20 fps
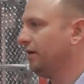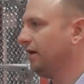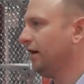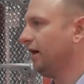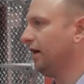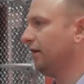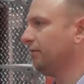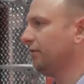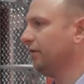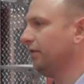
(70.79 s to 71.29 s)

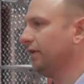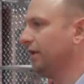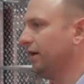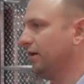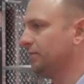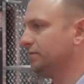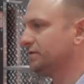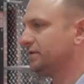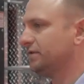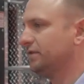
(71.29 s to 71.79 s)
Really
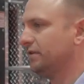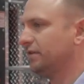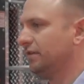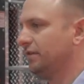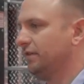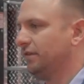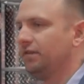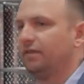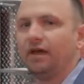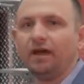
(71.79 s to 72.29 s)
helps
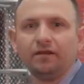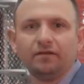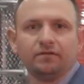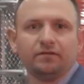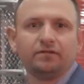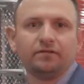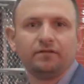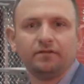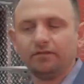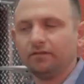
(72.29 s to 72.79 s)

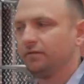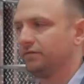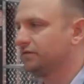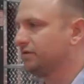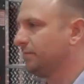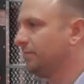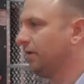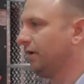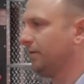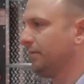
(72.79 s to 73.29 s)
those
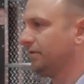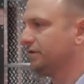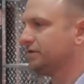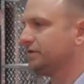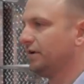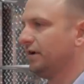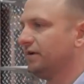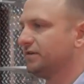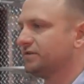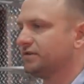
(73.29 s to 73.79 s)
departments
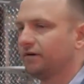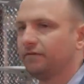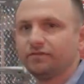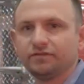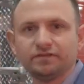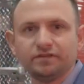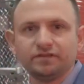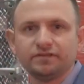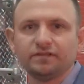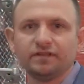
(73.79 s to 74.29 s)

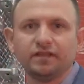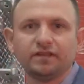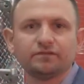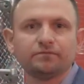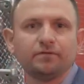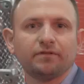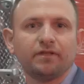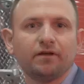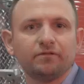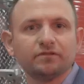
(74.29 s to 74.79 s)
service these things
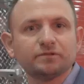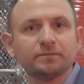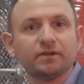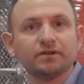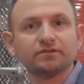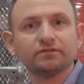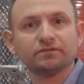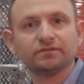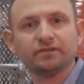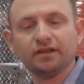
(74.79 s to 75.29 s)
without
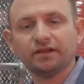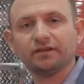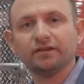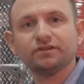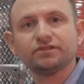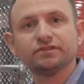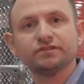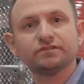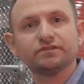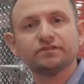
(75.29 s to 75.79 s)
special
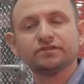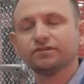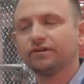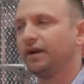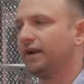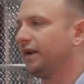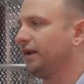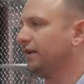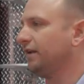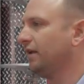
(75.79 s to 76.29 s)
technicians and
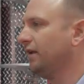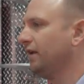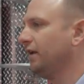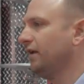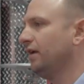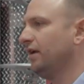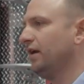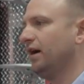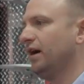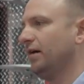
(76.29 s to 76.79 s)
training,
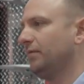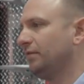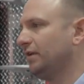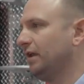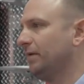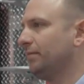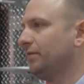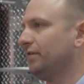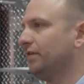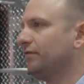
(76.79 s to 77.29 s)

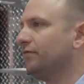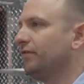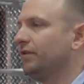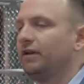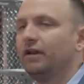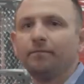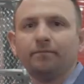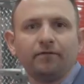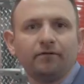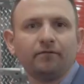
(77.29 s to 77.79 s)
keeping the
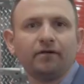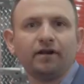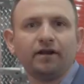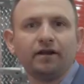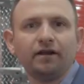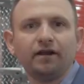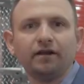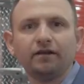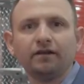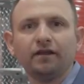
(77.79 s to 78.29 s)
fleet up and
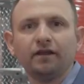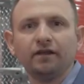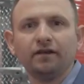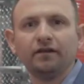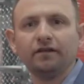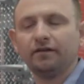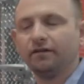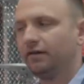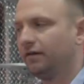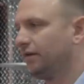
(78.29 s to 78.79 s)
running
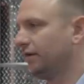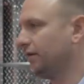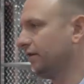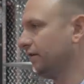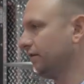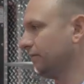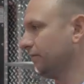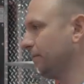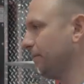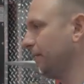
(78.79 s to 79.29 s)
and in
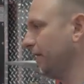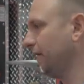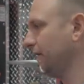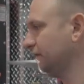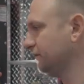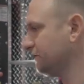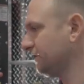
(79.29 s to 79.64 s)
good repair.